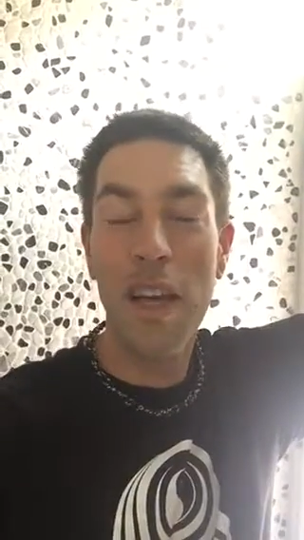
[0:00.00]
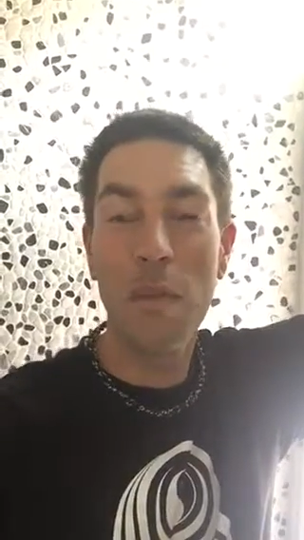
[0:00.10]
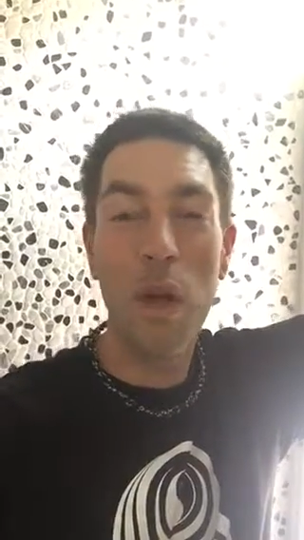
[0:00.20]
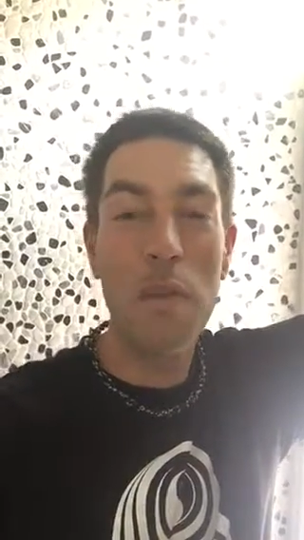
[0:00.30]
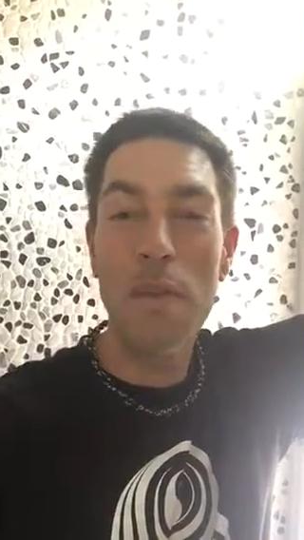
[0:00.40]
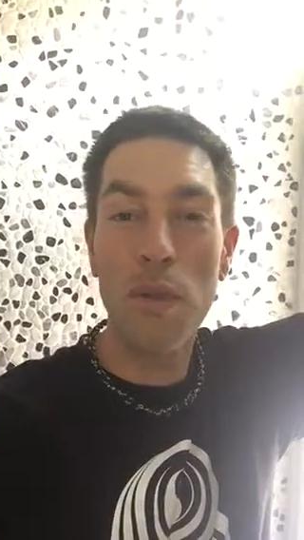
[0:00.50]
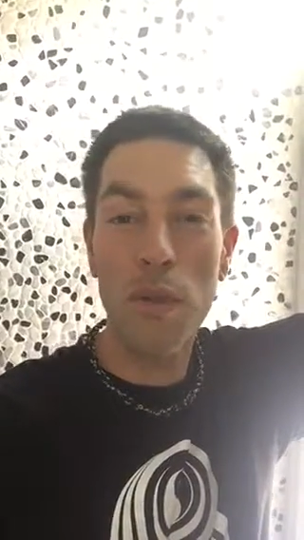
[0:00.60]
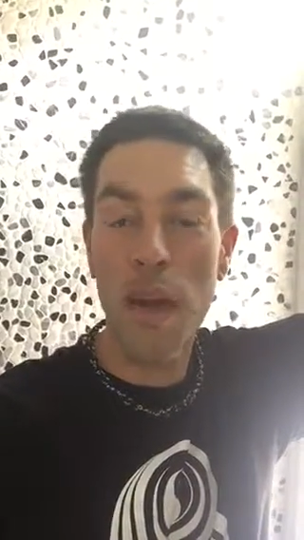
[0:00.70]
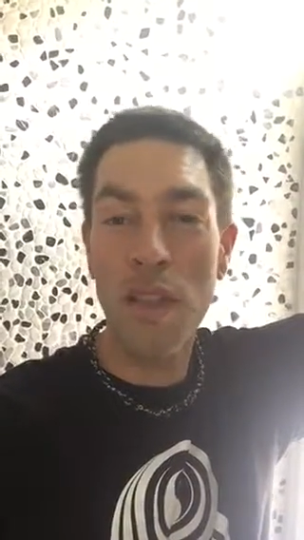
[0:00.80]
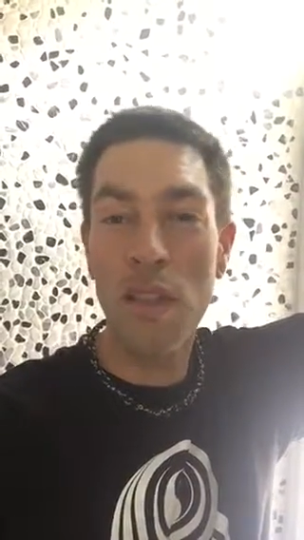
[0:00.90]
and blow
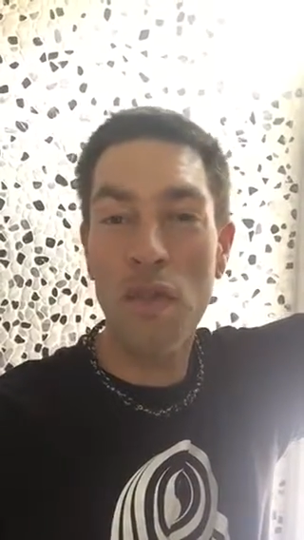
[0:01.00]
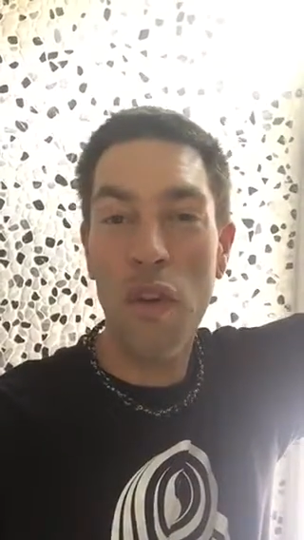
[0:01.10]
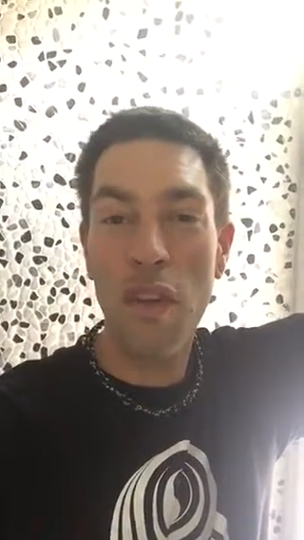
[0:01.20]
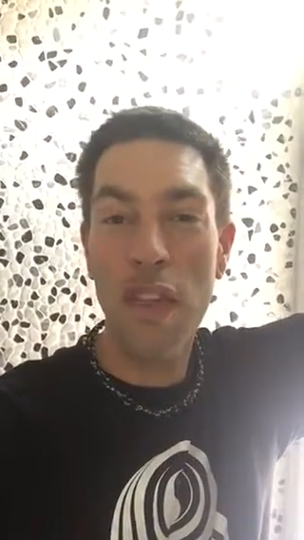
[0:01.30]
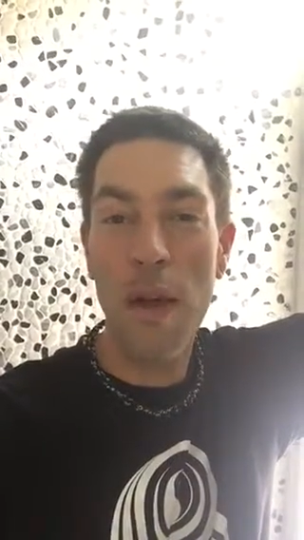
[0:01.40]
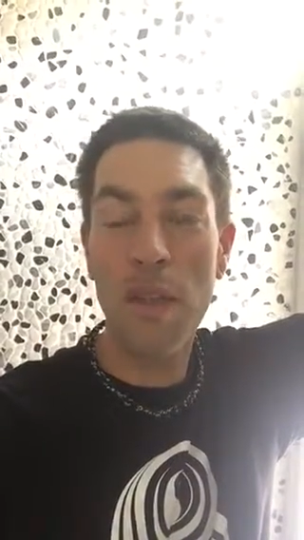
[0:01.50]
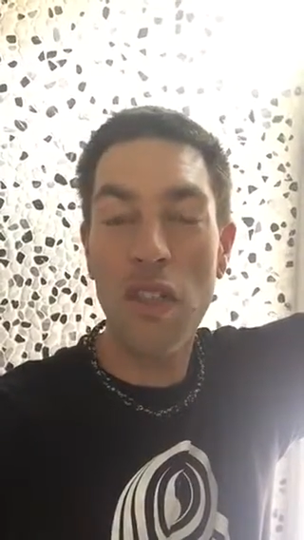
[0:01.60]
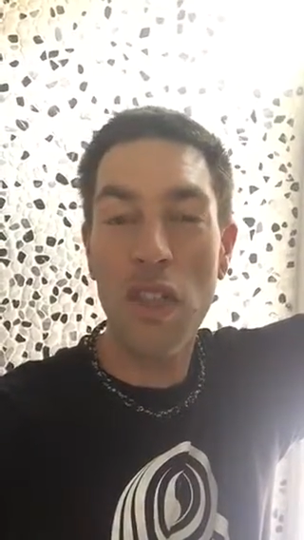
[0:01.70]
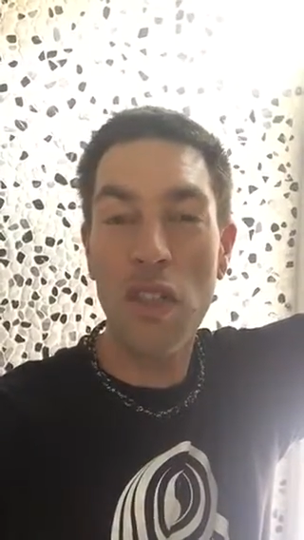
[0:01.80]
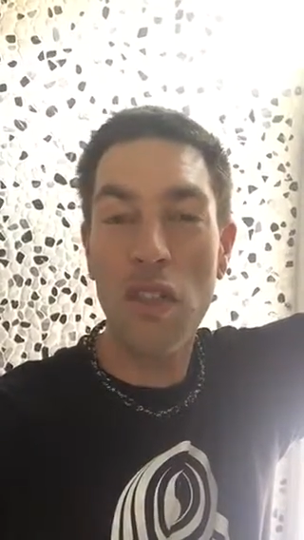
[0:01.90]
people's minds as far as how many
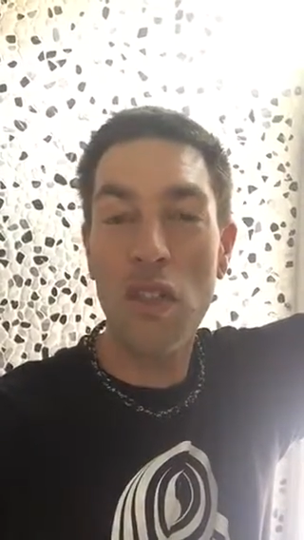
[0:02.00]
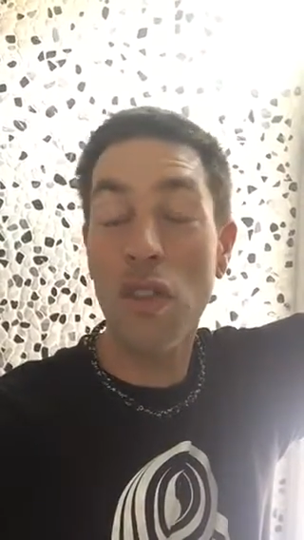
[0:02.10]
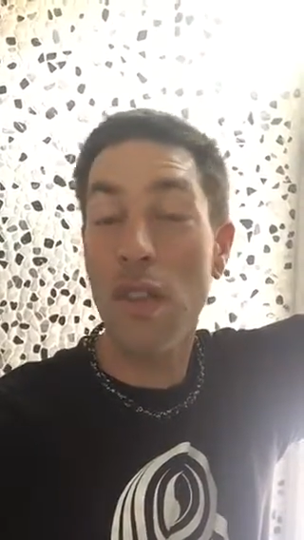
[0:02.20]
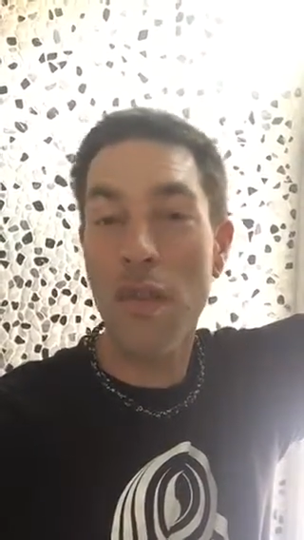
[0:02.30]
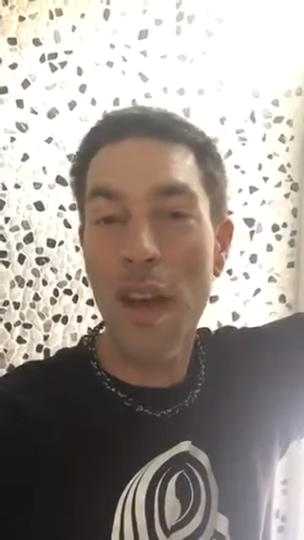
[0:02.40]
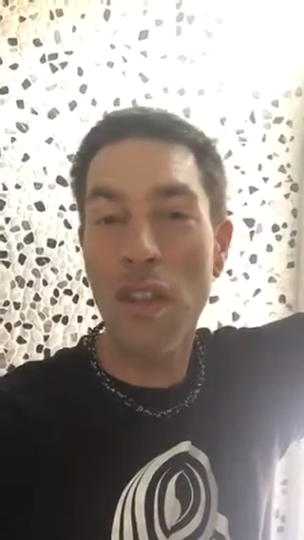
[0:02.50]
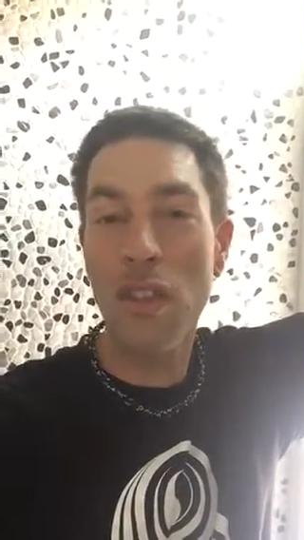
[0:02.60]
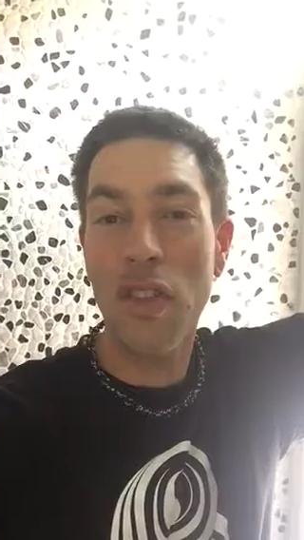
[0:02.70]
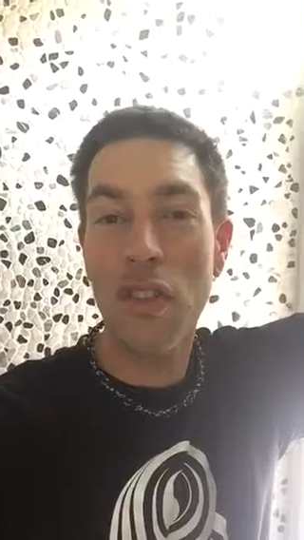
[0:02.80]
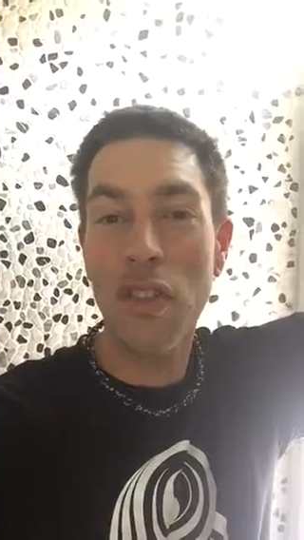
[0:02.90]
signatures and valid
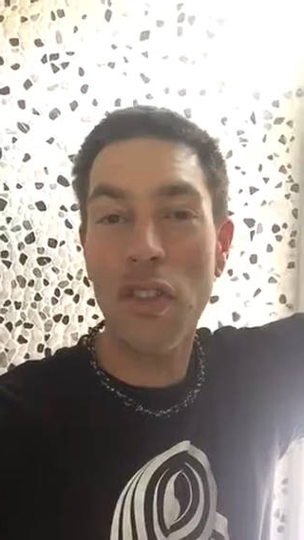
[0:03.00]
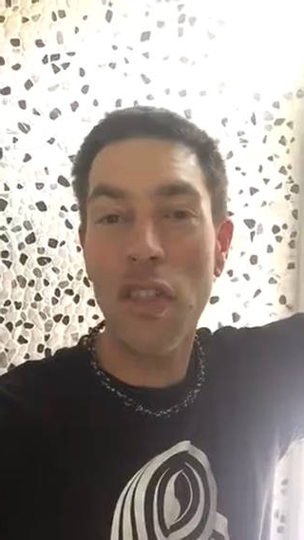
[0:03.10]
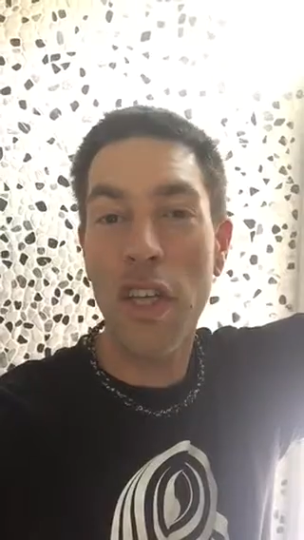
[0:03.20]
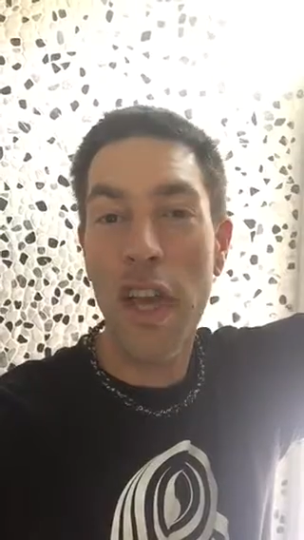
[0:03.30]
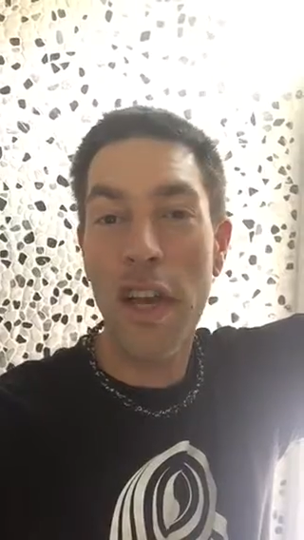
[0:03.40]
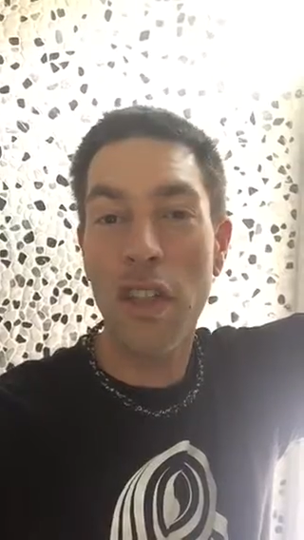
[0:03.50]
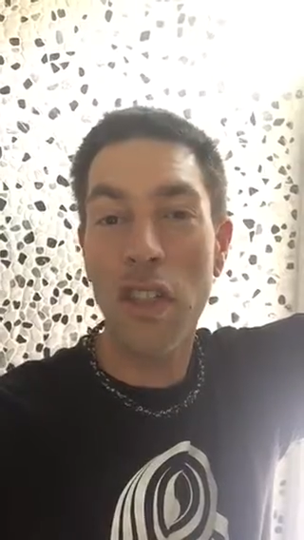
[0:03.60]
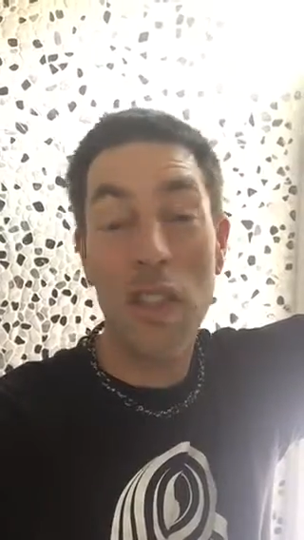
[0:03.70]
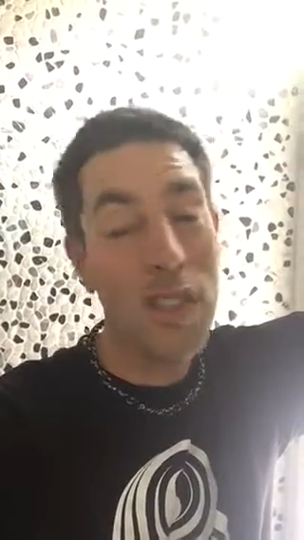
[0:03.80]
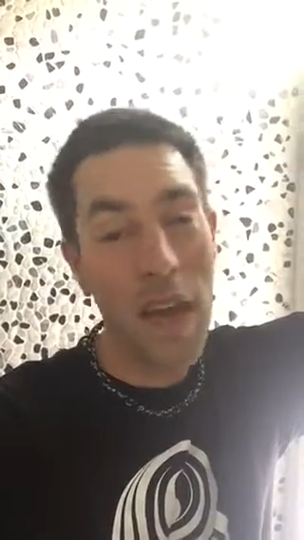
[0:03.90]
signatures you get,
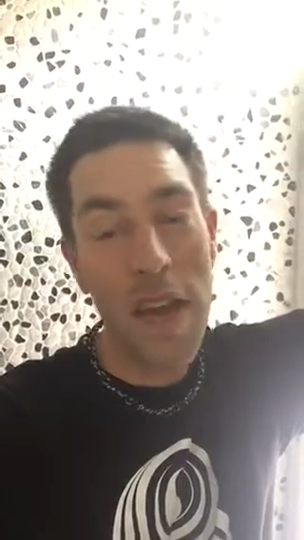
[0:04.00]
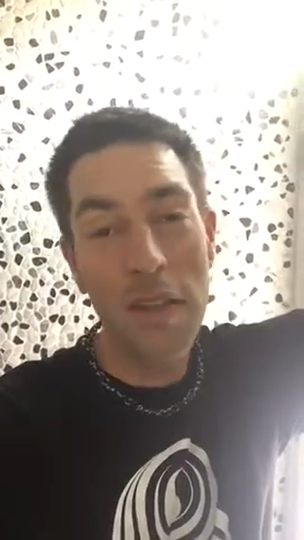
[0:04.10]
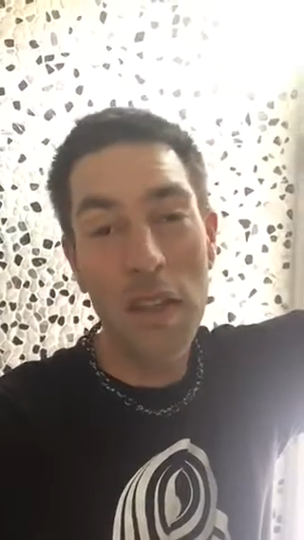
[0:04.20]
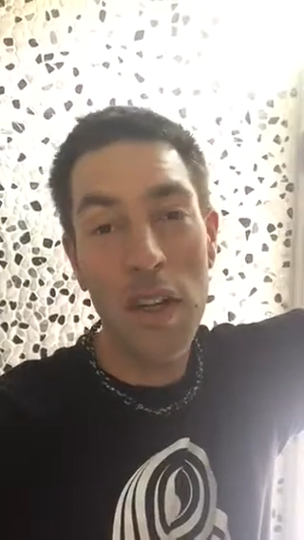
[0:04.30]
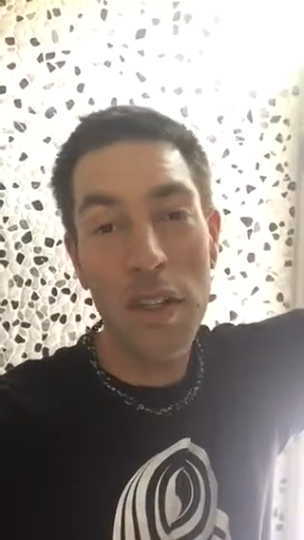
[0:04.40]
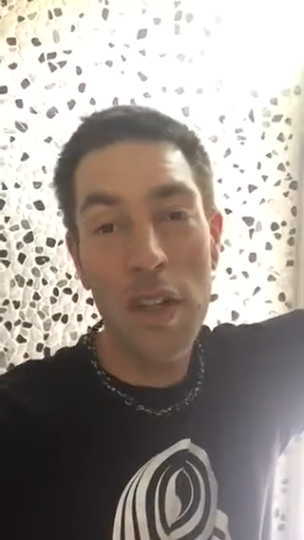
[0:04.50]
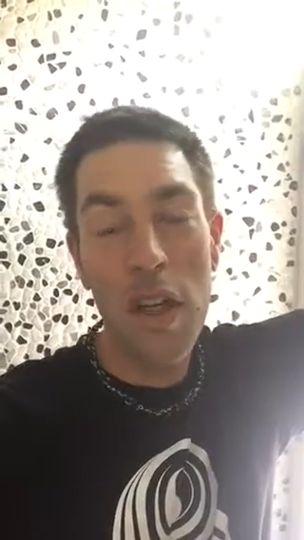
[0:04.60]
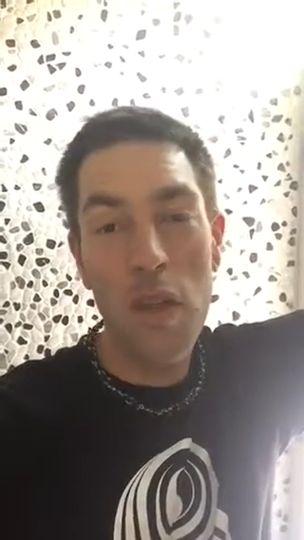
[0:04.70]
just as I have done